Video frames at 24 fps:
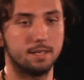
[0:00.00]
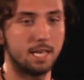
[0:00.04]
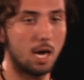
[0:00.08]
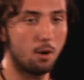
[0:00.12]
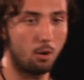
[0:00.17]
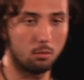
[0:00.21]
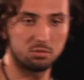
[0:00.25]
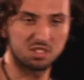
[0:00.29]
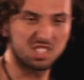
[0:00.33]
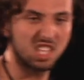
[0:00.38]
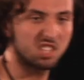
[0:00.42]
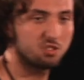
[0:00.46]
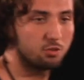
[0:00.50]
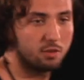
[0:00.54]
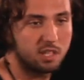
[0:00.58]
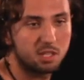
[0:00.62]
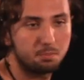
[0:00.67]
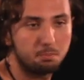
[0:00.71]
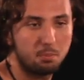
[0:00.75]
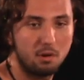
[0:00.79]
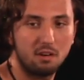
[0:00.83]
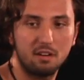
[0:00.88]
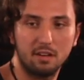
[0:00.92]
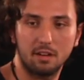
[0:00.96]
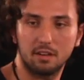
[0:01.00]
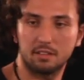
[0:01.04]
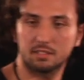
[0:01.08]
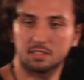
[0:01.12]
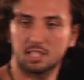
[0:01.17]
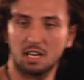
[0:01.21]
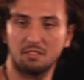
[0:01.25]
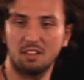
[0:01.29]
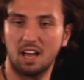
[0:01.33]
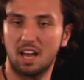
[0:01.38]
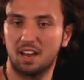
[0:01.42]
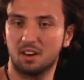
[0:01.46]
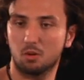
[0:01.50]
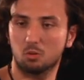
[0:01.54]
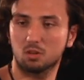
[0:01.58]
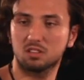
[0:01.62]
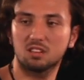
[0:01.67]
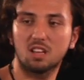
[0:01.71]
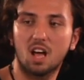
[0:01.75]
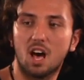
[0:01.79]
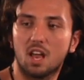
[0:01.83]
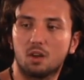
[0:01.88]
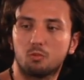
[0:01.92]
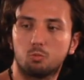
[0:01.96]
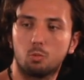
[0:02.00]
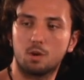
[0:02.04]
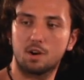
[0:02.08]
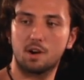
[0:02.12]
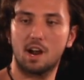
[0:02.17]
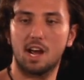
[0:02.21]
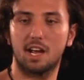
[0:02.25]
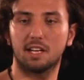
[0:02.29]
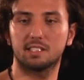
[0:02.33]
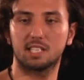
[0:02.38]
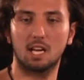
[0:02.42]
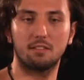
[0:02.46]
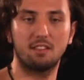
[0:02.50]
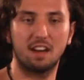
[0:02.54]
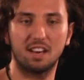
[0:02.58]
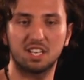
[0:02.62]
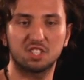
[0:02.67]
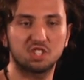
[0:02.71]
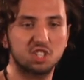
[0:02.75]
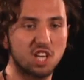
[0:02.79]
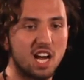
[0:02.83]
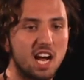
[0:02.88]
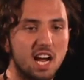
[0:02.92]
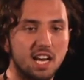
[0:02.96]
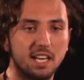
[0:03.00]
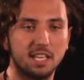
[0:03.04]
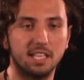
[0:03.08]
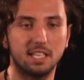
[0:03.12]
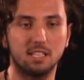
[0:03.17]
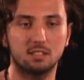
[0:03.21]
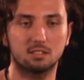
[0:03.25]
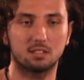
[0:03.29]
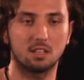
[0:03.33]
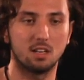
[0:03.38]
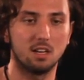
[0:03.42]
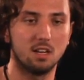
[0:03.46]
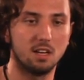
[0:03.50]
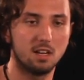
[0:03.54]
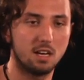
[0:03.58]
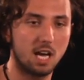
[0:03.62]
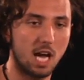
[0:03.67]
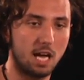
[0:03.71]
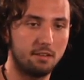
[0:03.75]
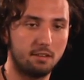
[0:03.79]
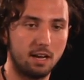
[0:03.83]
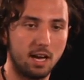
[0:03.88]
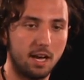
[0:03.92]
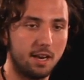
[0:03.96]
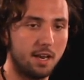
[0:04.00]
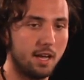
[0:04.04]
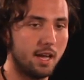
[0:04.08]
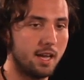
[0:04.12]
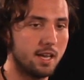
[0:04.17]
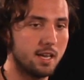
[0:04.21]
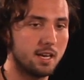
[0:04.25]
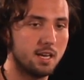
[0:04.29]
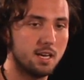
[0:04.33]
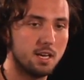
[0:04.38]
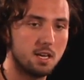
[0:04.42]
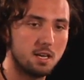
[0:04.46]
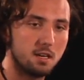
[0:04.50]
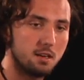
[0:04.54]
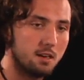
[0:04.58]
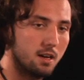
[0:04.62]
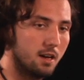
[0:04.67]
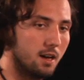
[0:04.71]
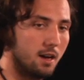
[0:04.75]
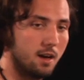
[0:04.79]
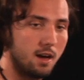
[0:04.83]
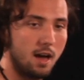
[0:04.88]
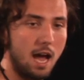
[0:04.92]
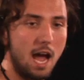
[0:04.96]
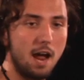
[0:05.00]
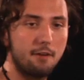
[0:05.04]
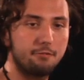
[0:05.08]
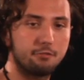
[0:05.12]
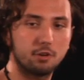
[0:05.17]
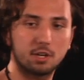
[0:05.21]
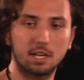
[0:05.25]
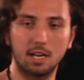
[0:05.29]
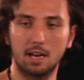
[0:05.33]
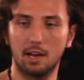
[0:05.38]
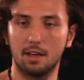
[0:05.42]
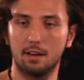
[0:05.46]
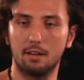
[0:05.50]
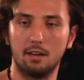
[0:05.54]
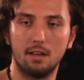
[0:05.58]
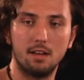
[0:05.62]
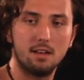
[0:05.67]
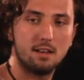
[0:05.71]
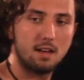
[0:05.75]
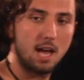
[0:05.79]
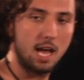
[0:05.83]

Now I'm sexually experienced. I've had a lot of variety. I've had a Chinese. I've had a African.